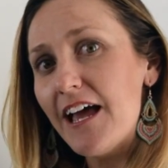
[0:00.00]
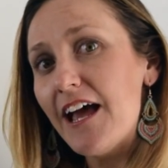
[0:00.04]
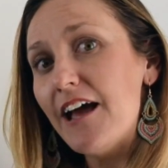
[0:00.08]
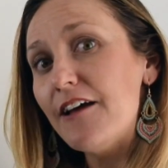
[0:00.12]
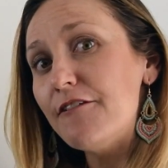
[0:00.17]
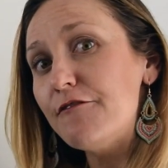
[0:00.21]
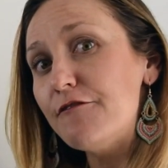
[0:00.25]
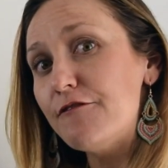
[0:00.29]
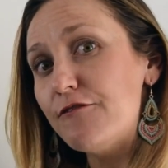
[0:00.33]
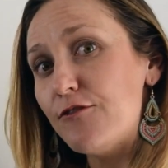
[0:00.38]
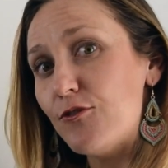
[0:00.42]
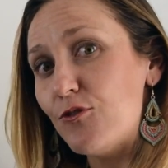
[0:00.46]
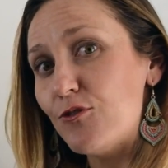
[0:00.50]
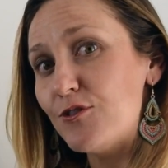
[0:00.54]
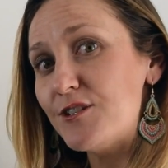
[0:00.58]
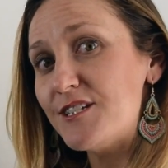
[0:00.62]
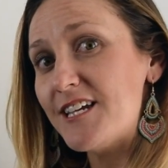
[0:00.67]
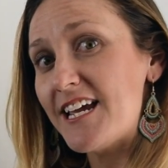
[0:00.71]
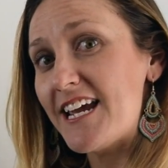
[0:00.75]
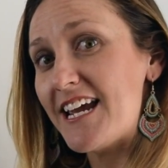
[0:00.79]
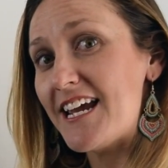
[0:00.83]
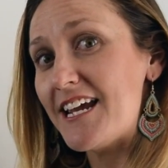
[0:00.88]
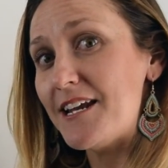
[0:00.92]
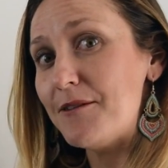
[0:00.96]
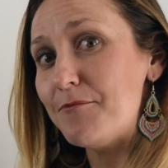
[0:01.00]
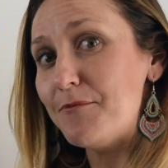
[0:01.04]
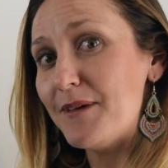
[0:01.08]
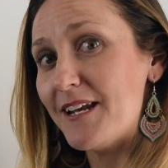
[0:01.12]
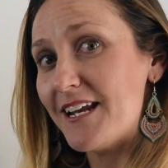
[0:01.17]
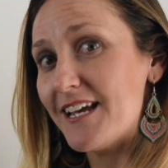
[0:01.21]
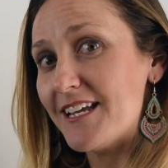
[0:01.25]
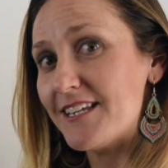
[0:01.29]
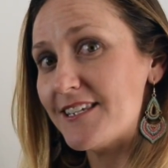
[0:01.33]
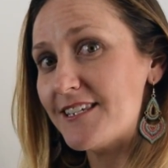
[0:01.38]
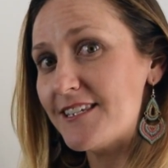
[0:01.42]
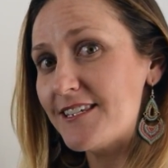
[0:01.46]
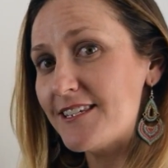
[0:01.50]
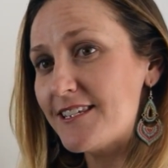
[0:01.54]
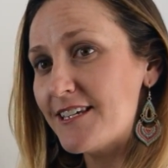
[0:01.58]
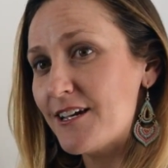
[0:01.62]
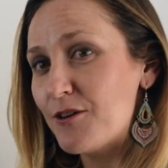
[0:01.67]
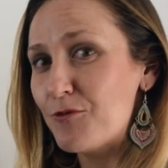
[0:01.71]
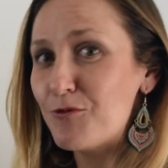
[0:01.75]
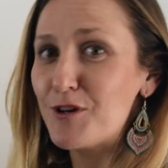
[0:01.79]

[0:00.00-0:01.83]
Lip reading: and 14 minutes,